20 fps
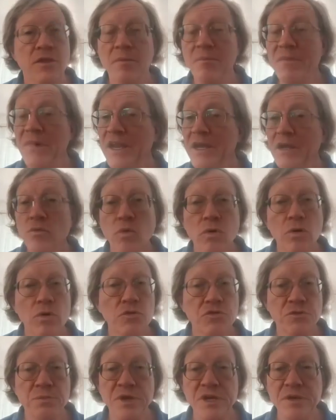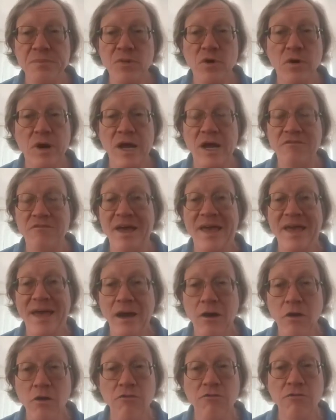many worlds people have a
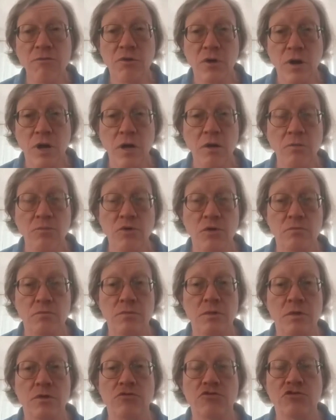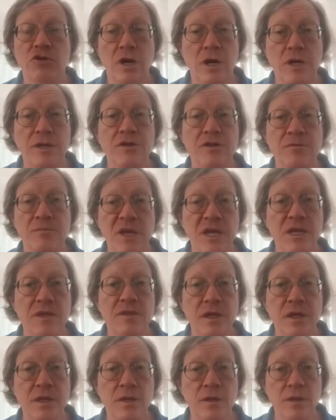hell of a problem trying to make
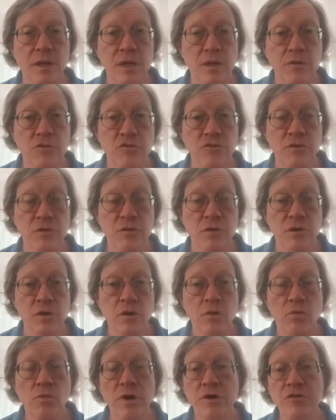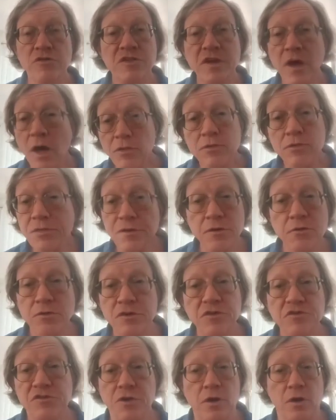that connection, where the other
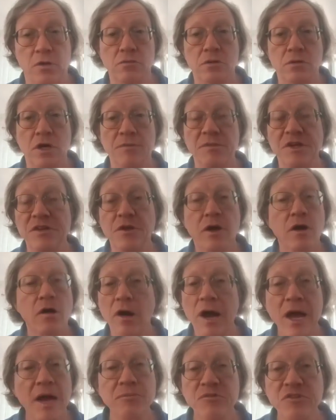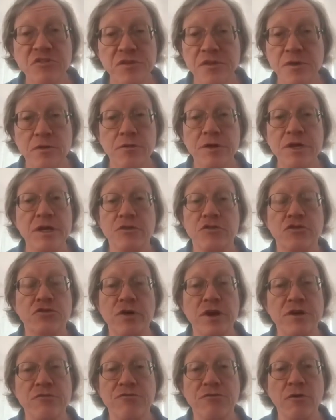theories don't. I mean, the collapse theory, it's
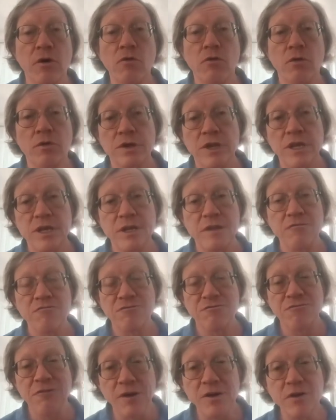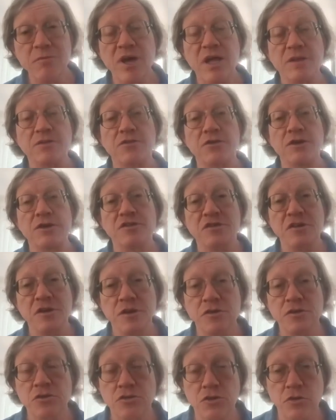straightforward. It fundamentally is an
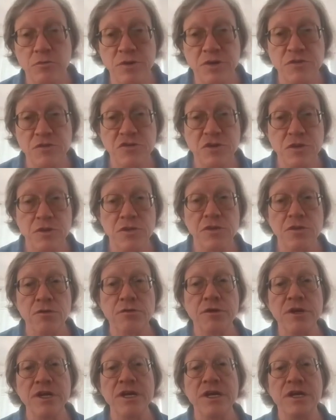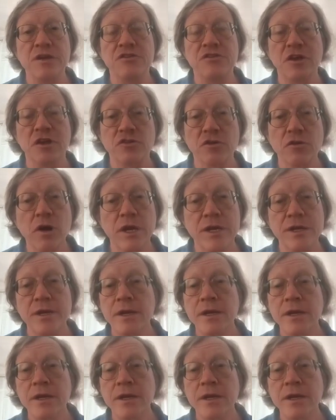indeterministic theory. It says, all right,